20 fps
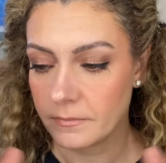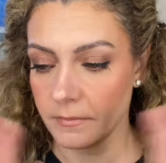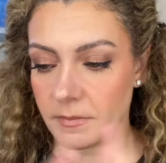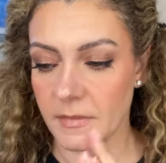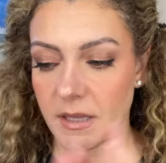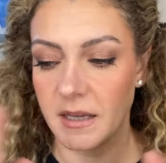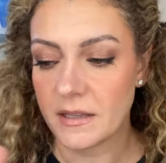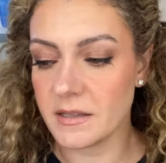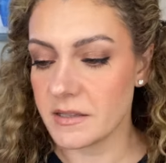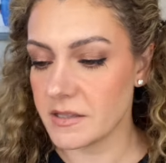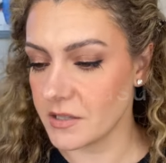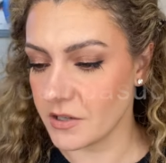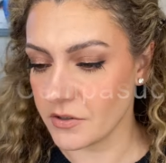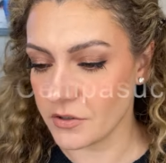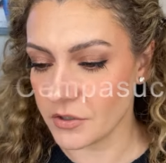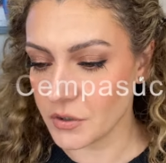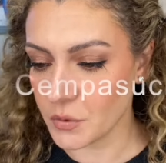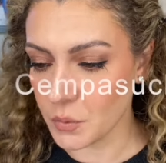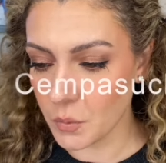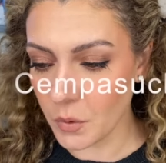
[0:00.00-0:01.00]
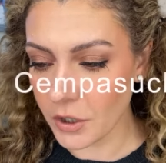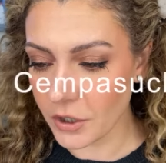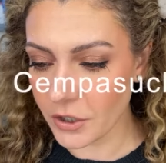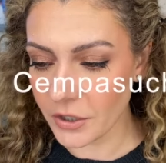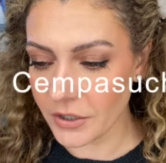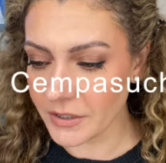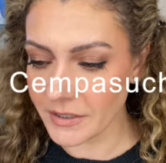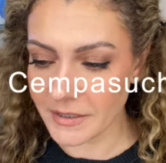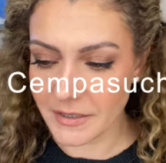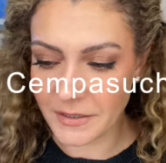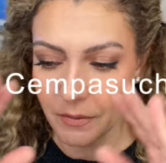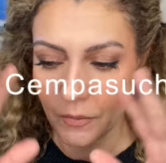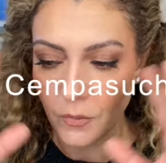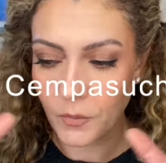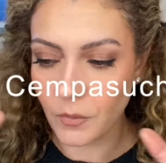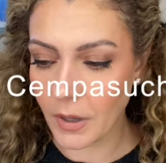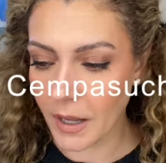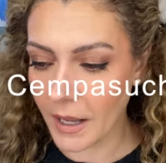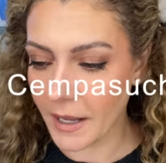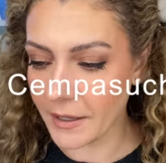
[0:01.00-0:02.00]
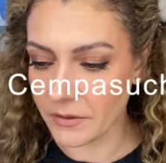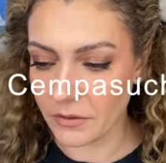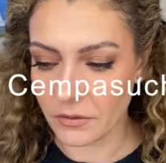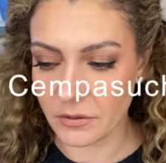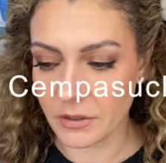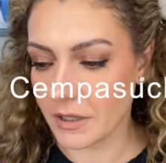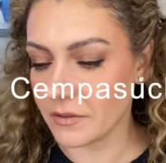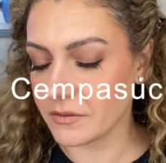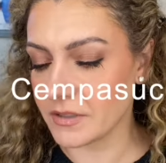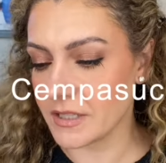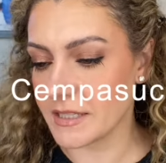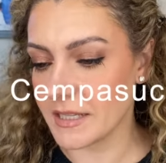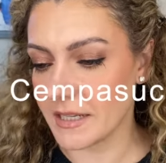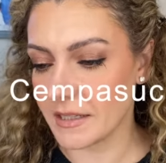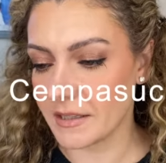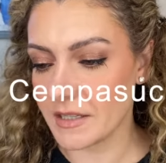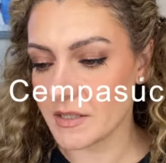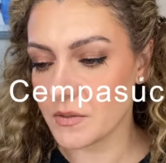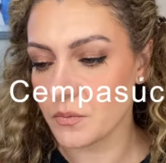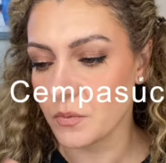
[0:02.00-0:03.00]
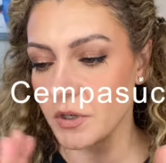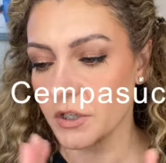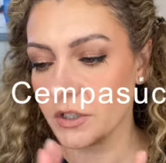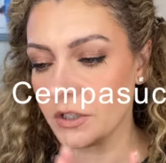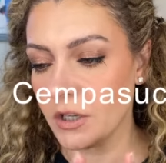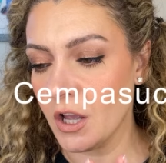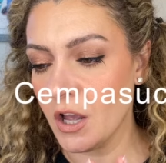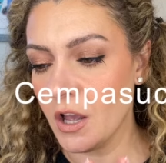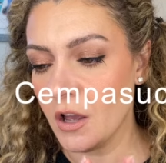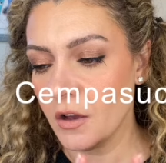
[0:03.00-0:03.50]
insert word i don't know how to say this word